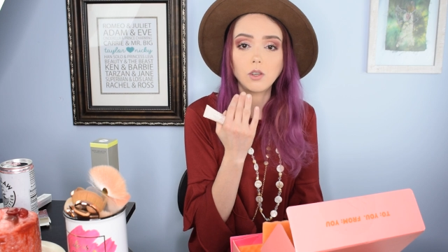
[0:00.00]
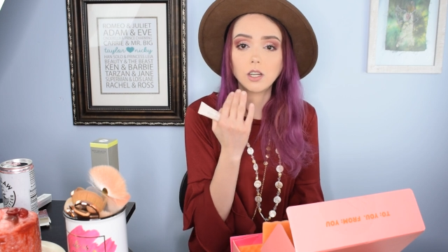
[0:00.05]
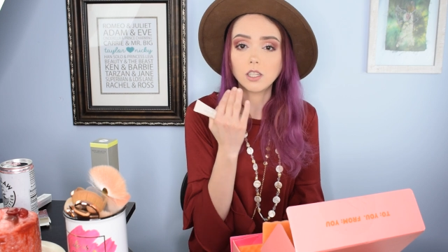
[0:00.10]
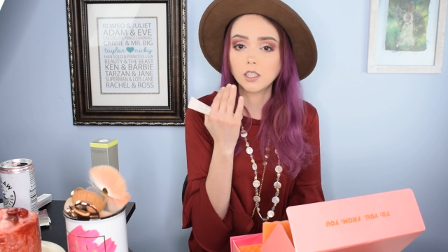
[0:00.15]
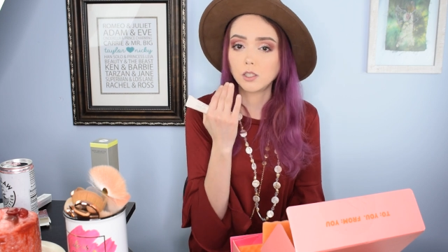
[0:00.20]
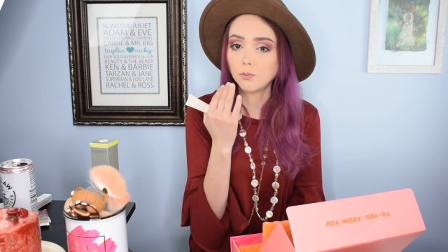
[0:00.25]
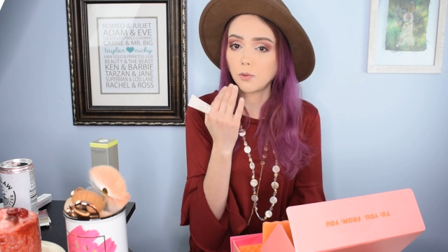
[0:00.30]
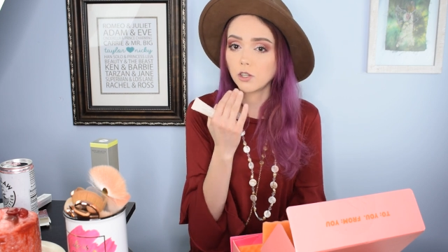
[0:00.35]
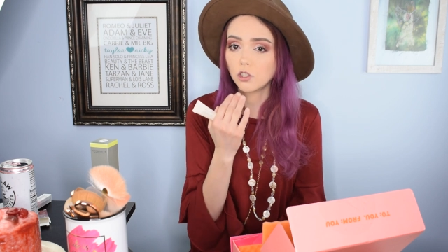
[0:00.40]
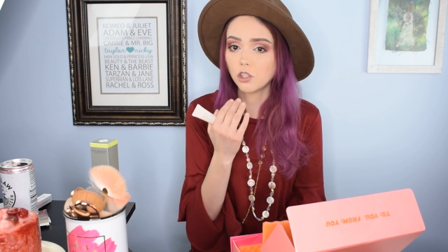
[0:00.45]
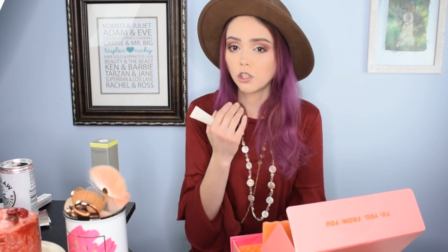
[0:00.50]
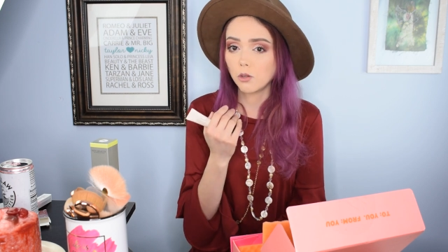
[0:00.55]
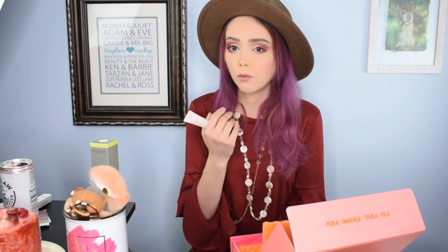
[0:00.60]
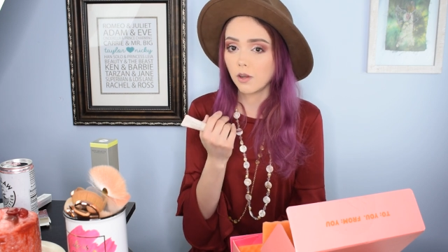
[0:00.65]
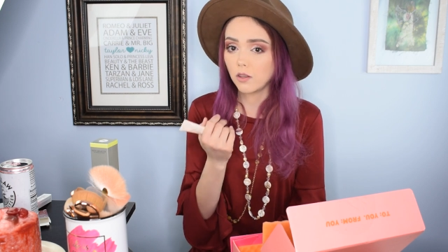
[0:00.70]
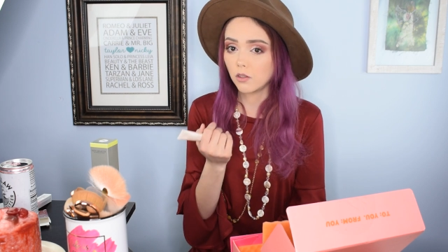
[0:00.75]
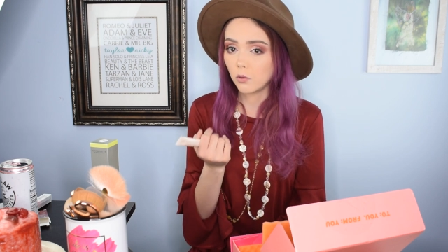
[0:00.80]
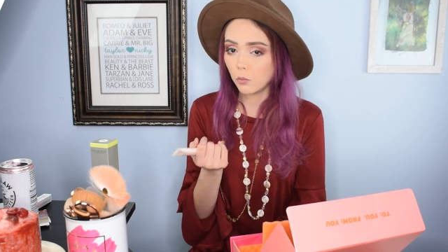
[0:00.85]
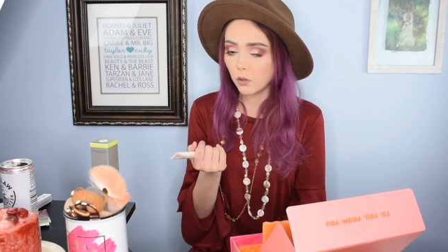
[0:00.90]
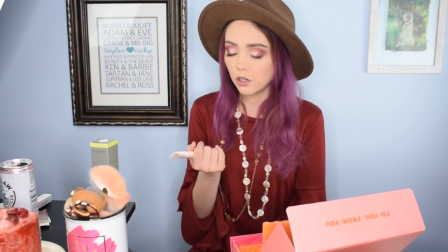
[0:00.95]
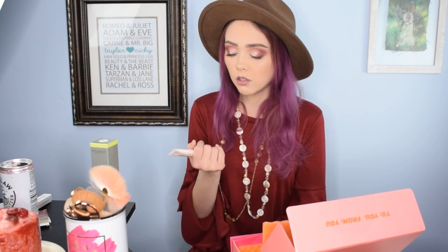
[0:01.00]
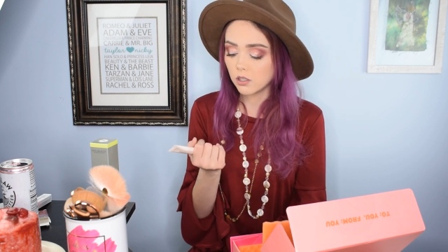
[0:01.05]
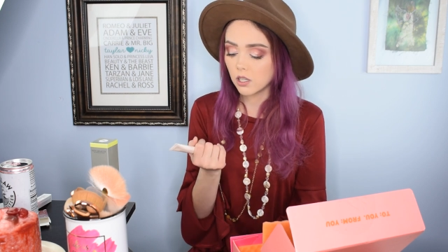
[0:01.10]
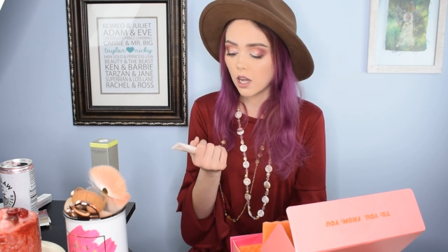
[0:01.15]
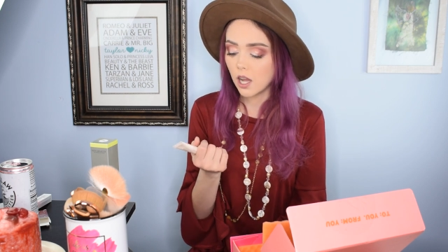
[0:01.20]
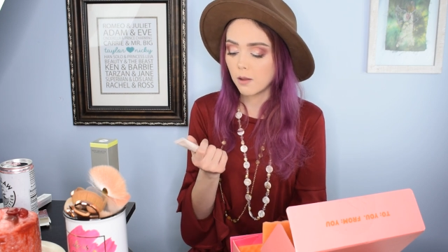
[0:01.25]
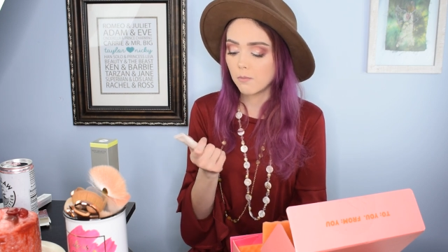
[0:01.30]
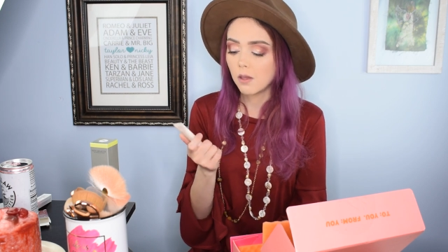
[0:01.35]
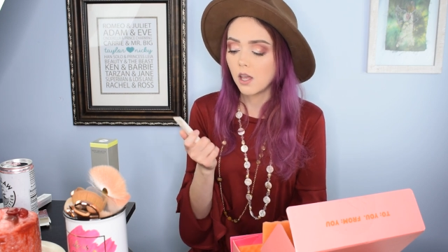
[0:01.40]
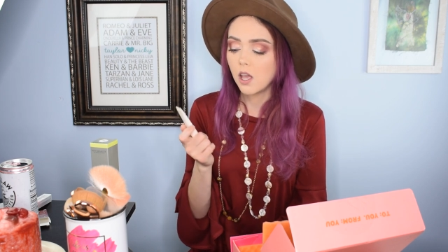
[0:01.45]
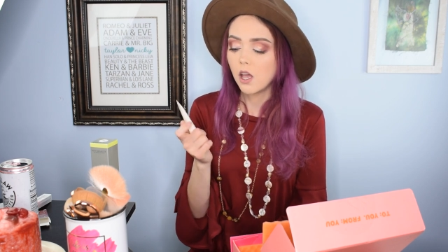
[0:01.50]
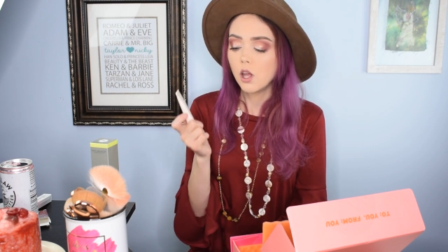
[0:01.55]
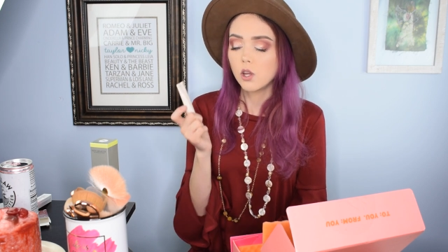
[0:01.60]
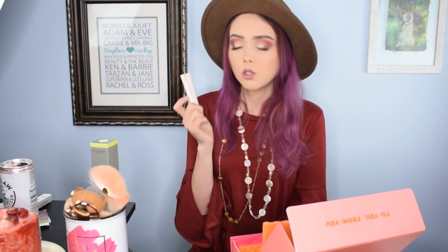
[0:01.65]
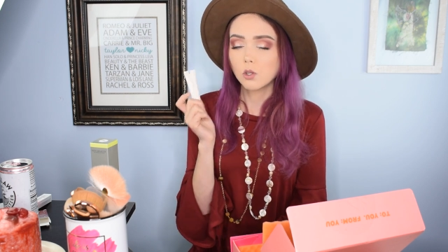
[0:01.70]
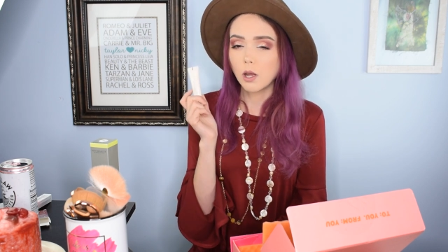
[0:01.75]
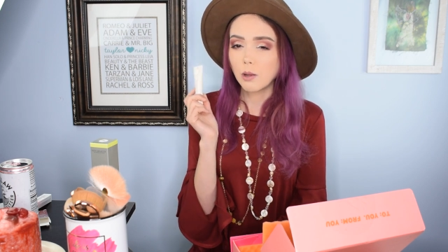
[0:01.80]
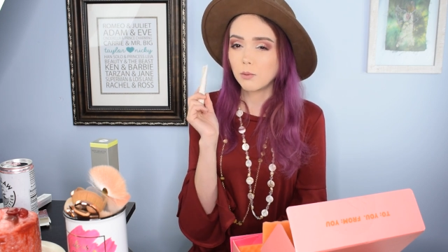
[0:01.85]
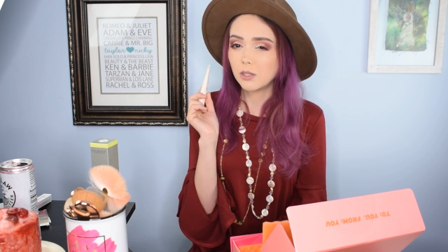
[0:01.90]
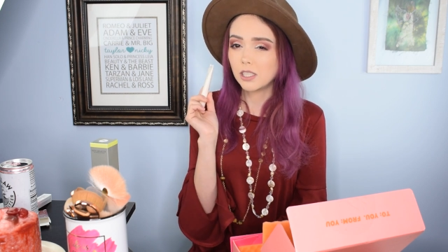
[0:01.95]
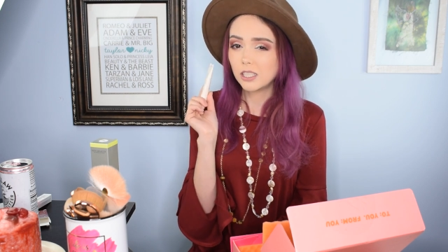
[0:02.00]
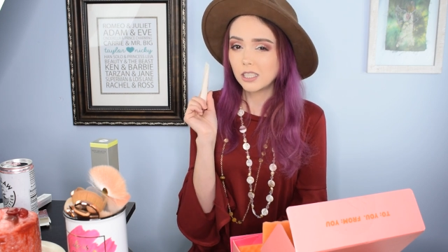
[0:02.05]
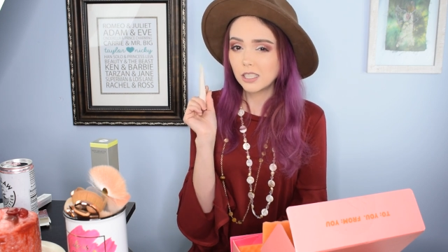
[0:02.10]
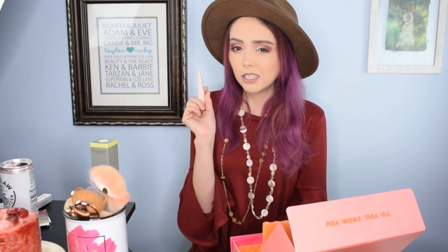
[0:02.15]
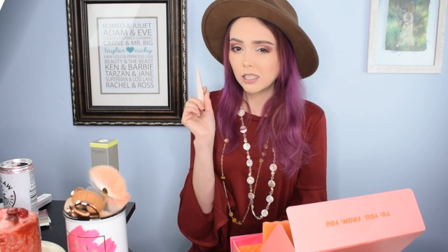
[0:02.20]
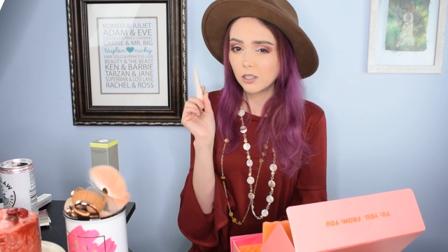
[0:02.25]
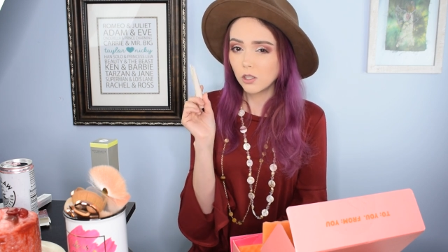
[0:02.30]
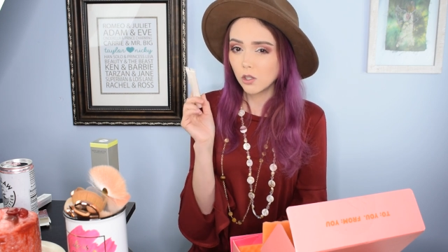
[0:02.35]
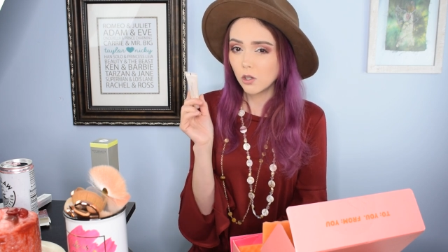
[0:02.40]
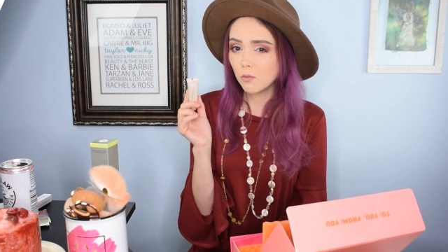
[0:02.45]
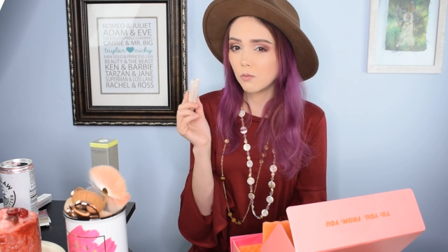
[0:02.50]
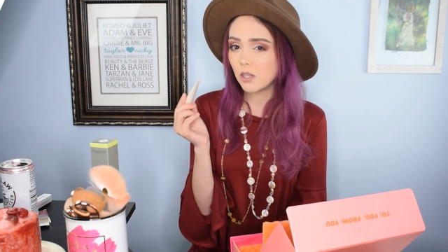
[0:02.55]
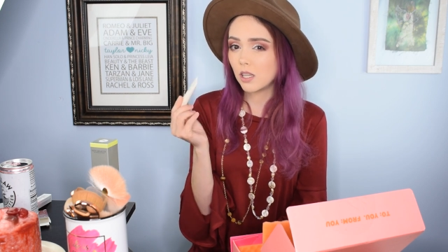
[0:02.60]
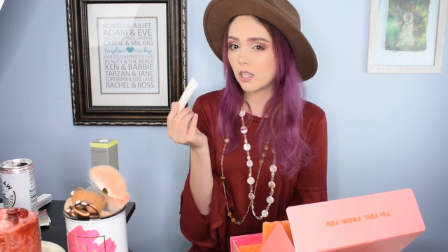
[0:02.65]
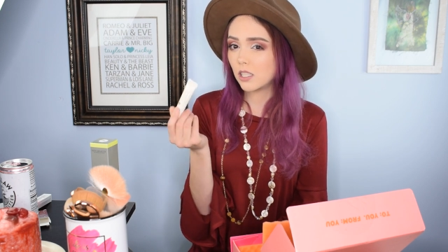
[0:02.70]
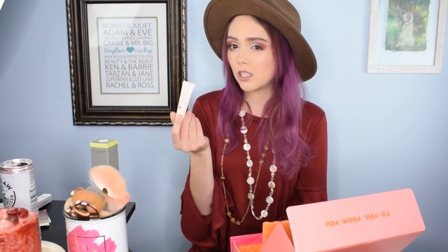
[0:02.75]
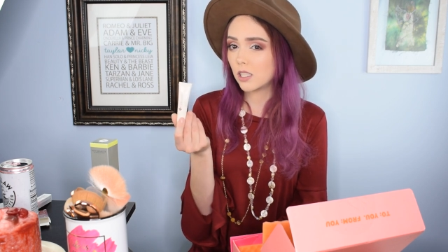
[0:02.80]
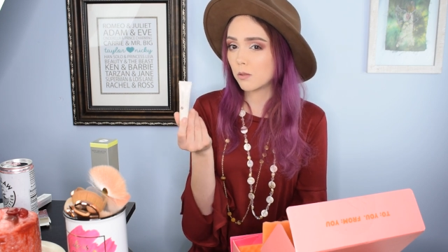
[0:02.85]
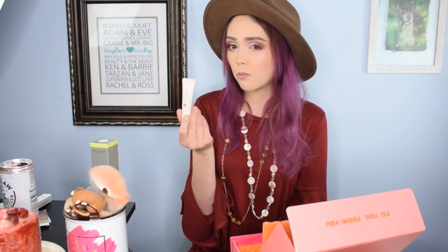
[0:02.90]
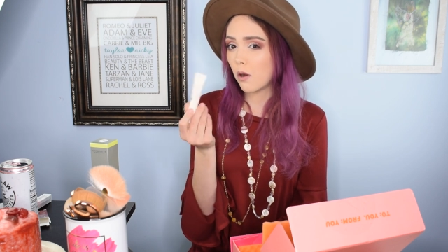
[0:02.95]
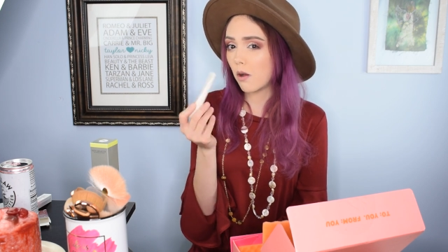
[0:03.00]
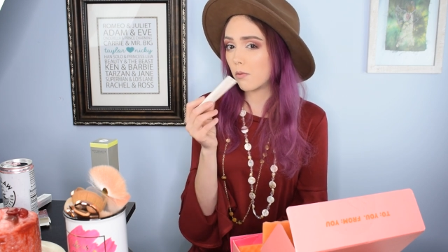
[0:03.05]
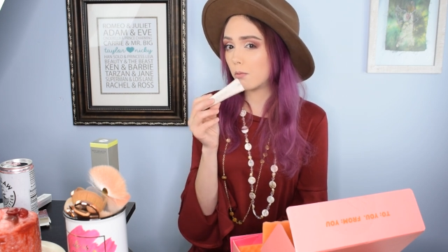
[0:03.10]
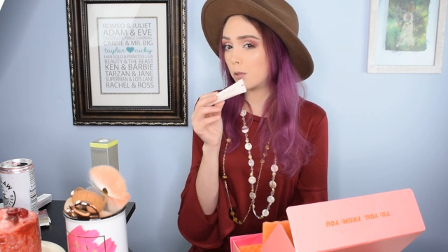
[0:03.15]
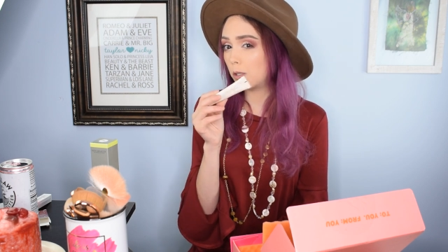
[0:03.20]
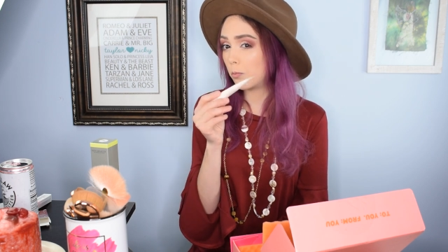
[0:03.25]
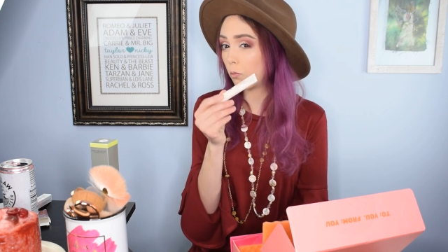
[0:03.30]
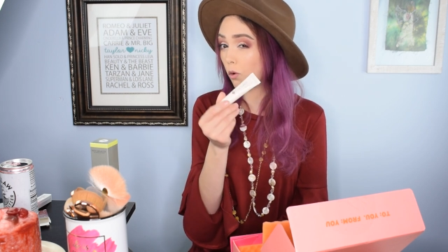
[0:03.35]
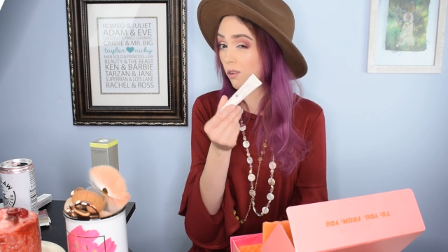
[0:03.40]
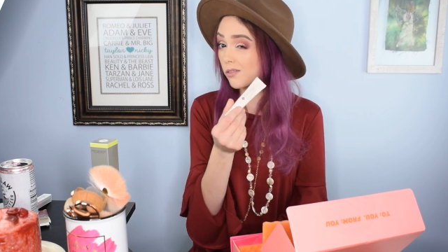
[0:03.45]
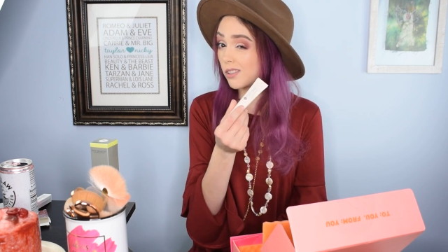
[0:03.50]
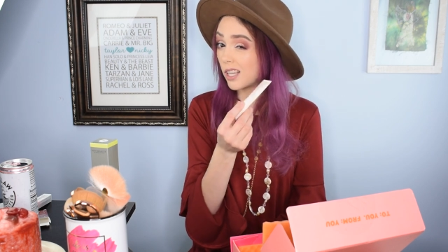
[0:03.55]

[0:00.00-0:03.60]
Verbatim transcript: get, especially around the winter time. So I would assume that this is probably more of